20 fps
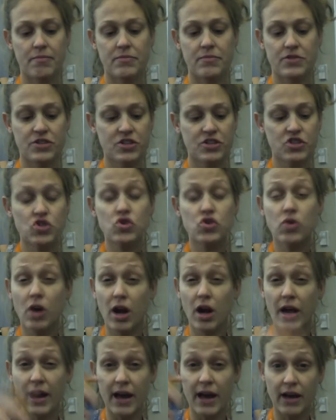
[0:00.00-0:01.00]
just
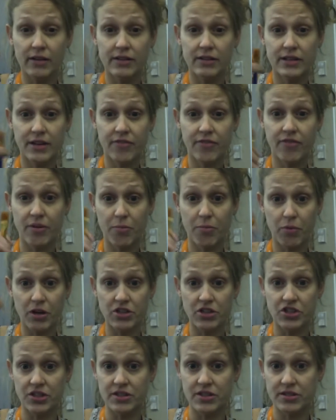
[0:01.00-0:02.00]
try out the different
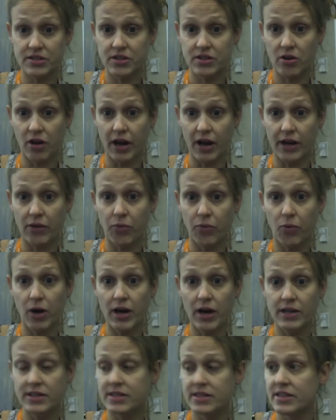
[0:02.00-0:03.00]
brushes. So like,
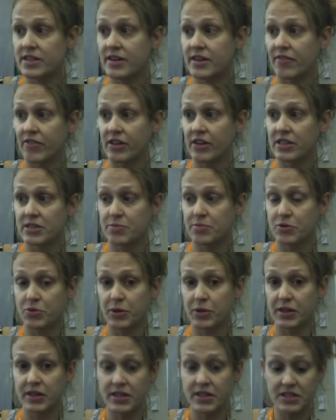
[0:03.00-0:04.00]
what's the difference
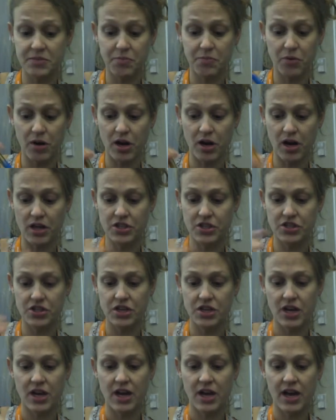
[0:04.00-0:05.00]
between this brush
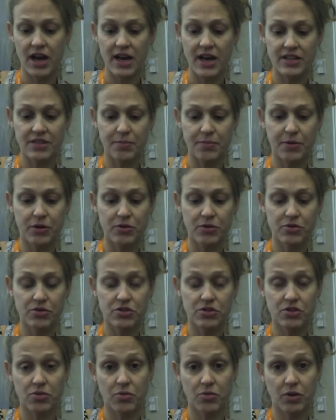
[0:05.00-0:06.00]
as
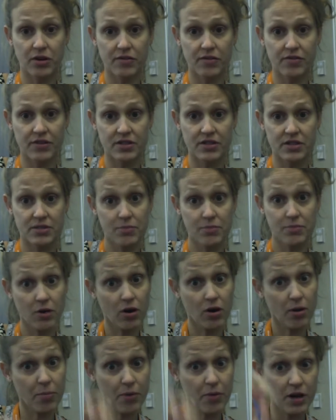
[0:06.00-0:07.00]
opposed to one of the
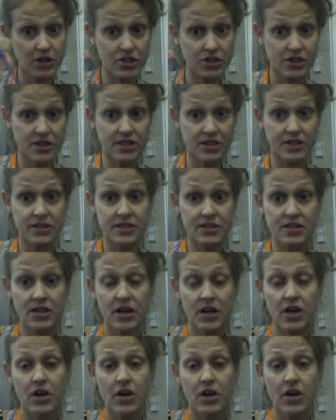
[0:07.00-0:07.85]
small brushes?